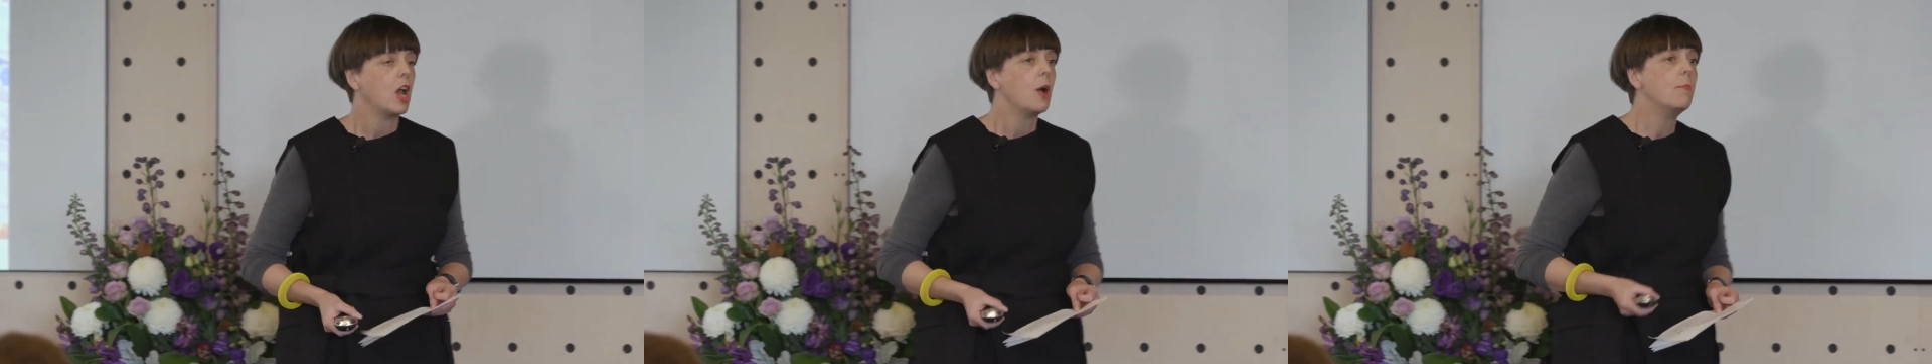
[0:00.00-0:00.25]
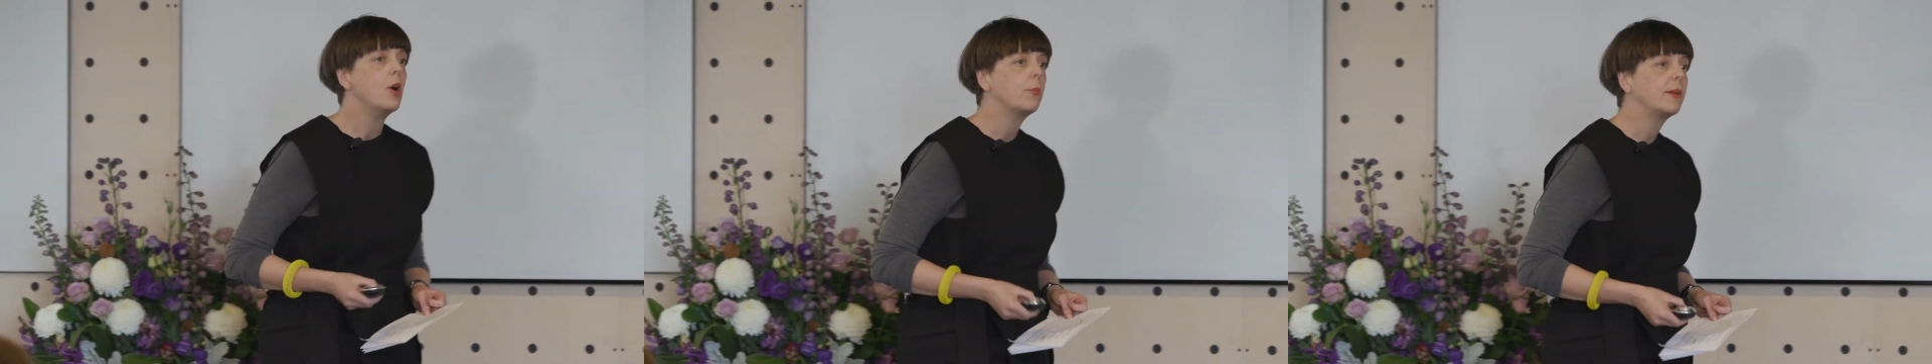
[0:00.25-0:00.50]

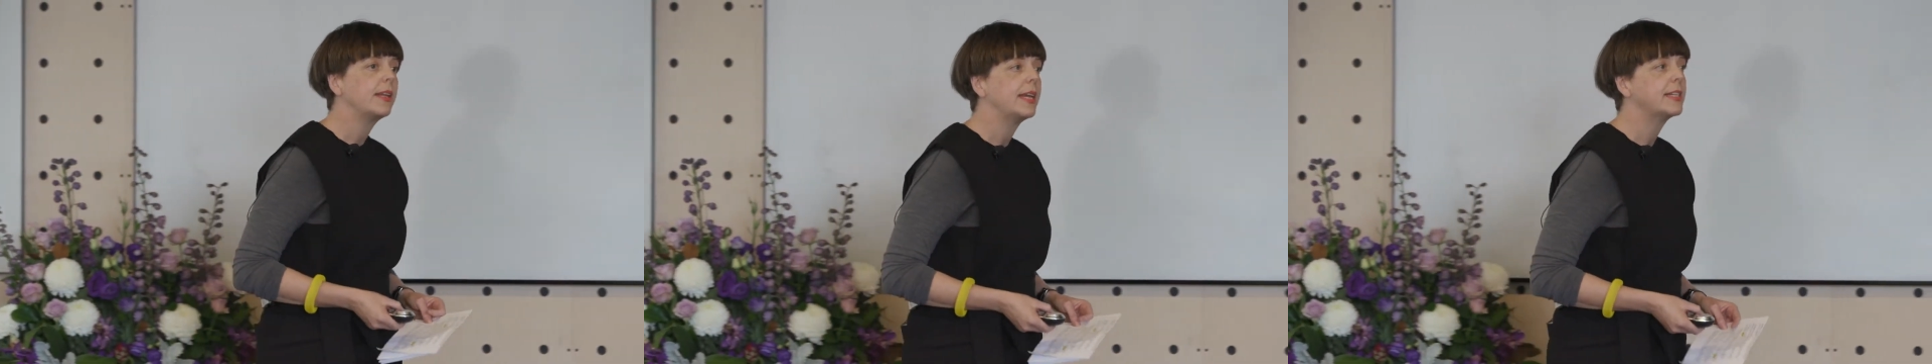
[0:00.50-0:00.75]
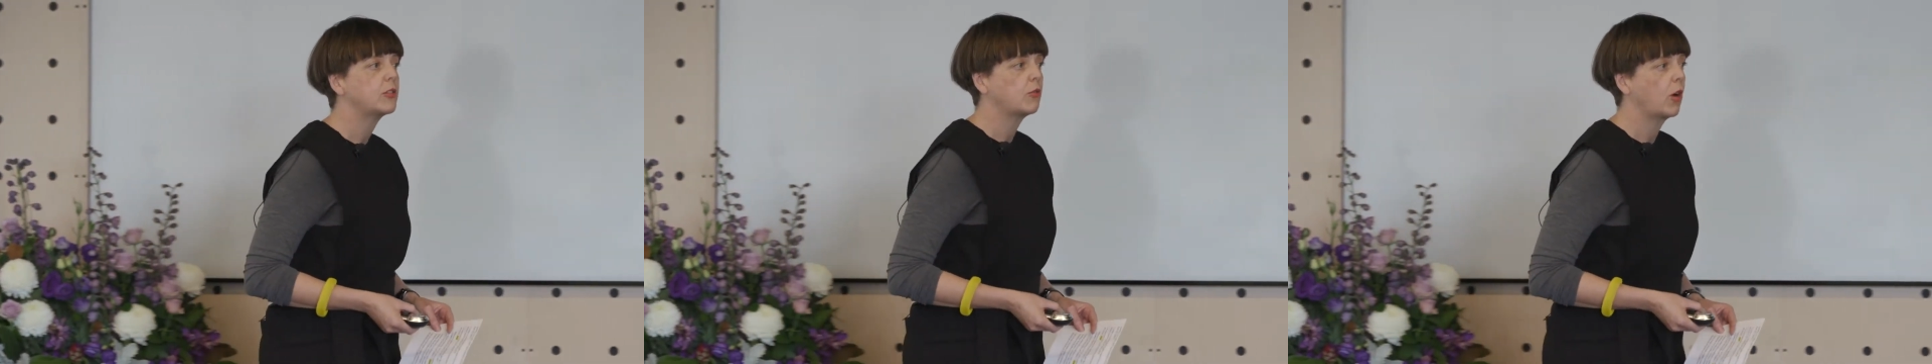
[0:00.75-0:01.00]
Melbourne
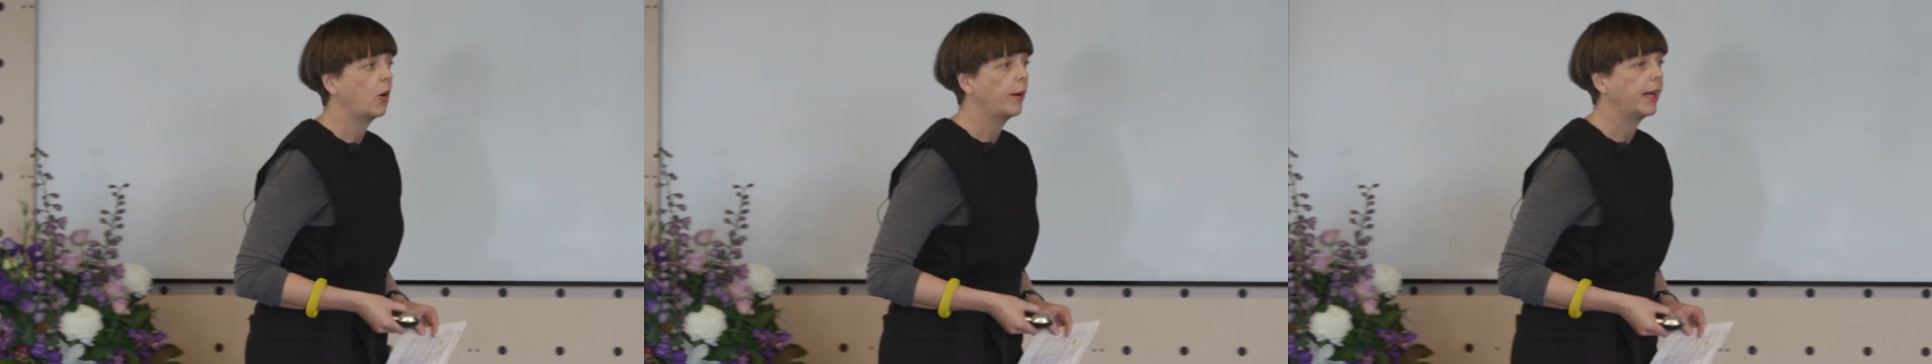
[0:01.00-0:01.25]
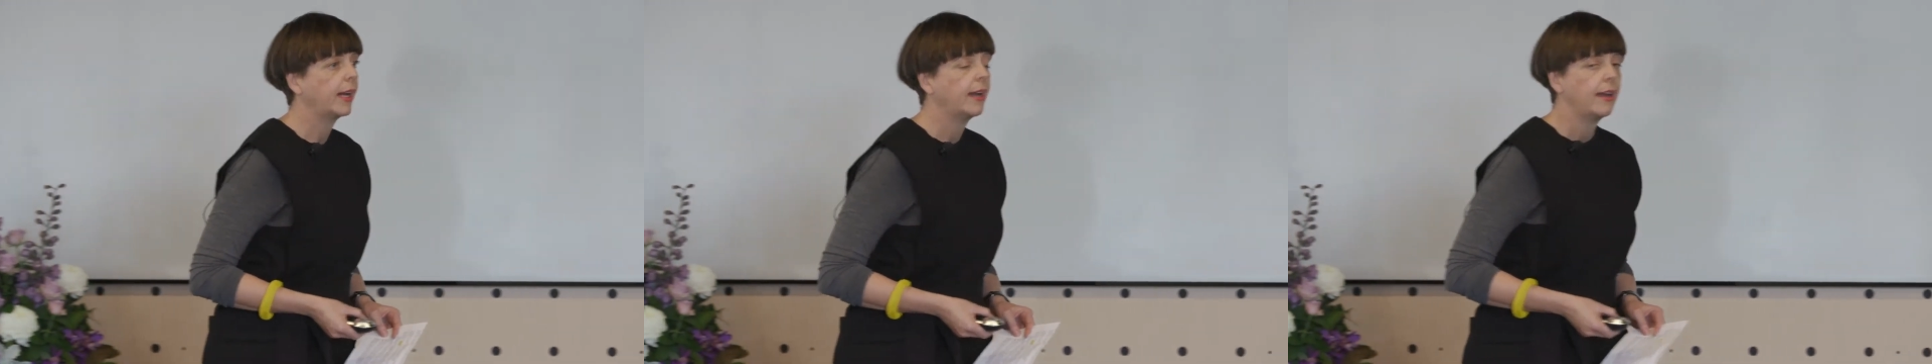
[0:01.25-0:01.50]
is
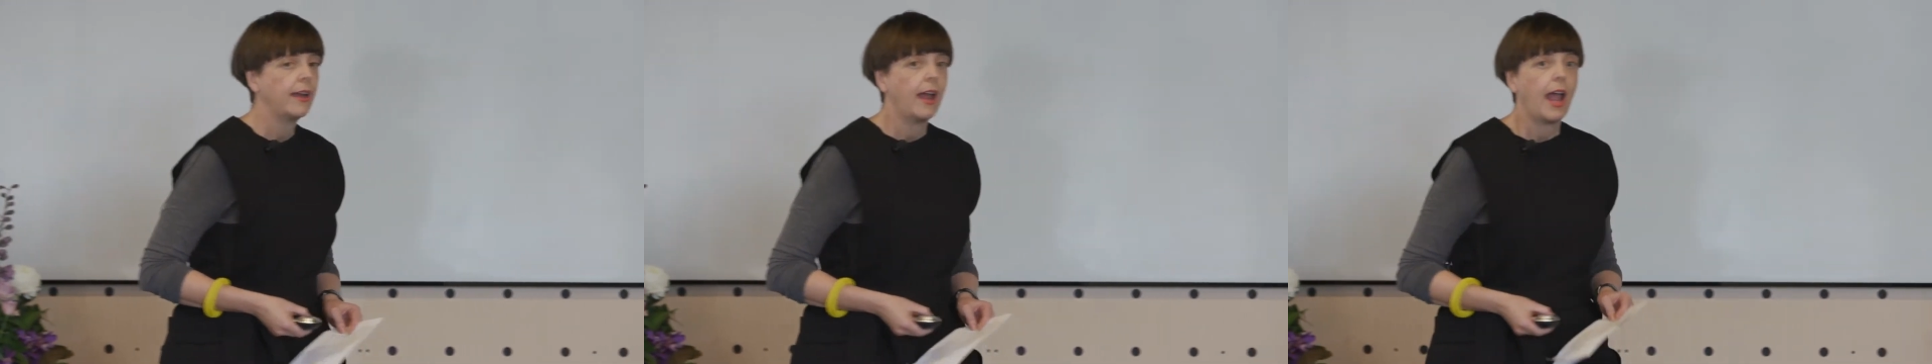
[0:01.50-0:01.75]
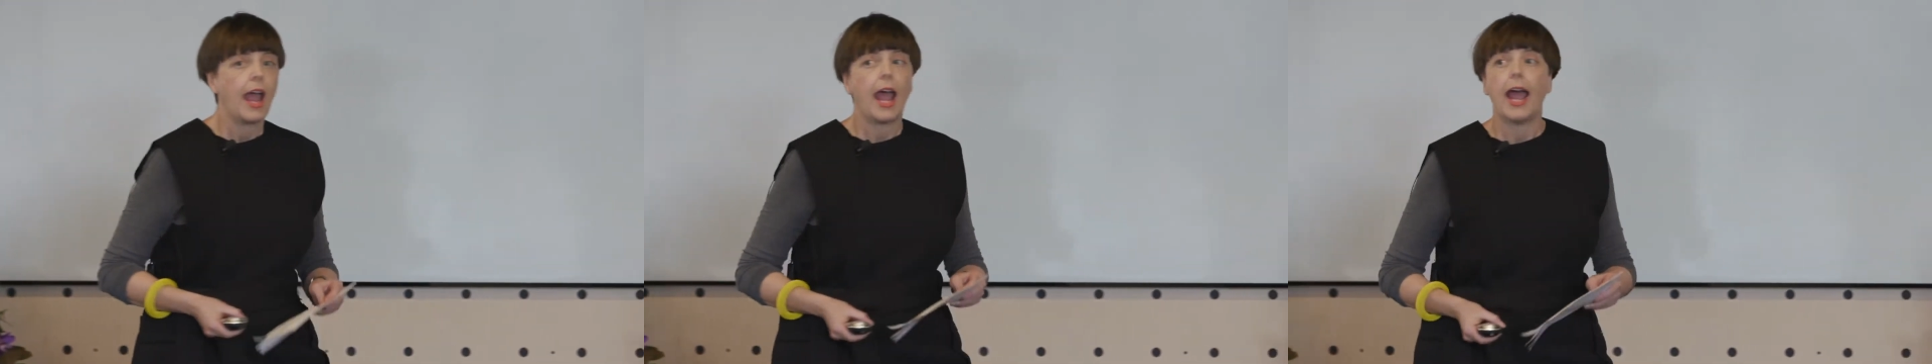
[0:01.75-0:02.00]
growing
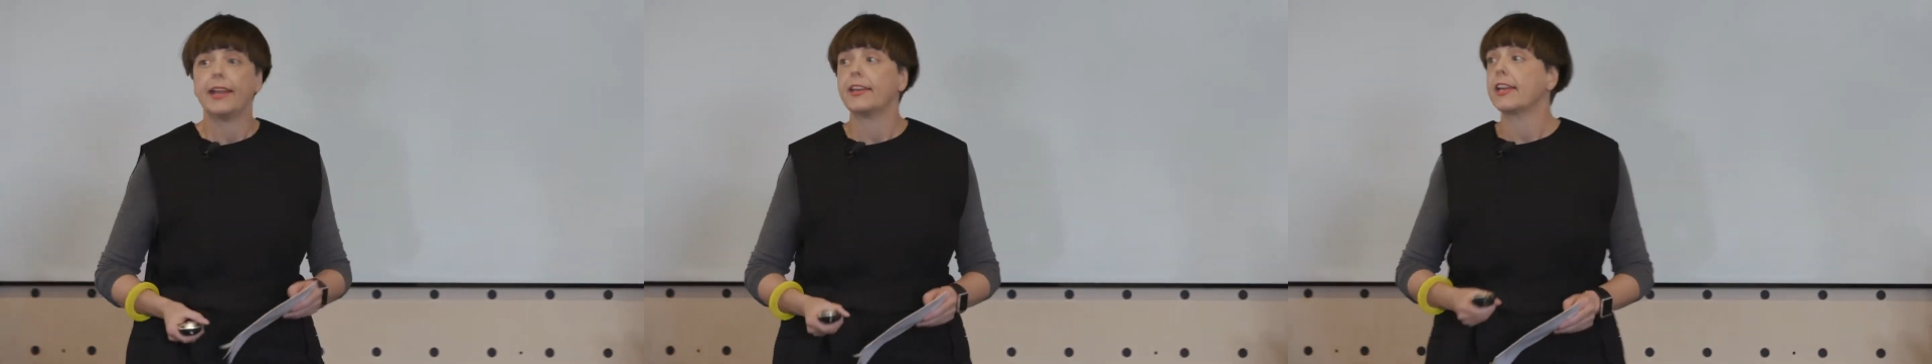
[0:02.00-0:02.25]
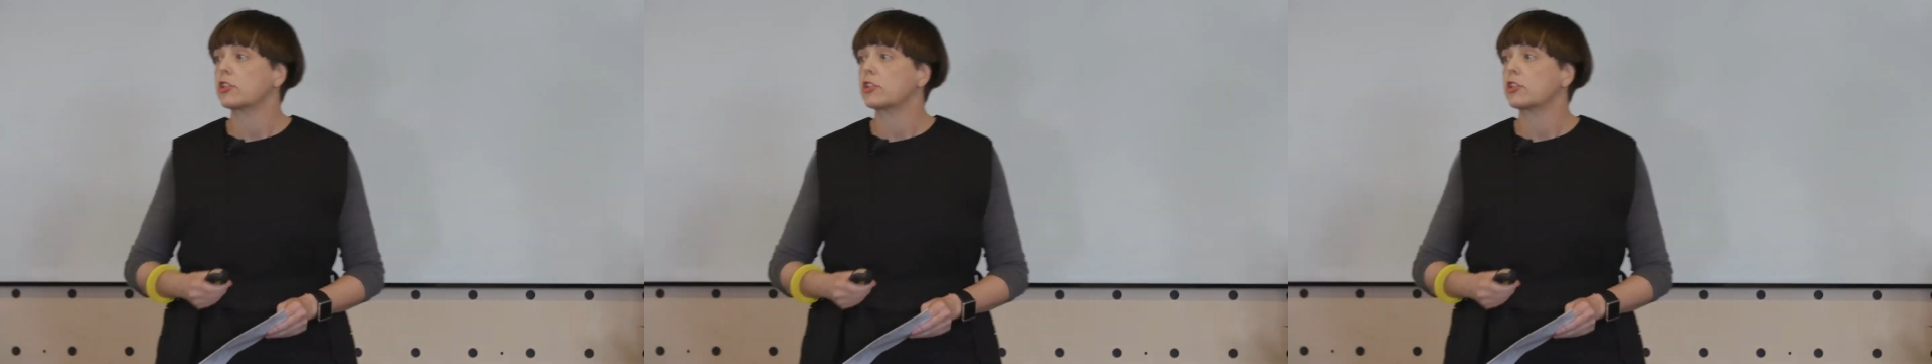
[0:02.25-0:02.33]
at an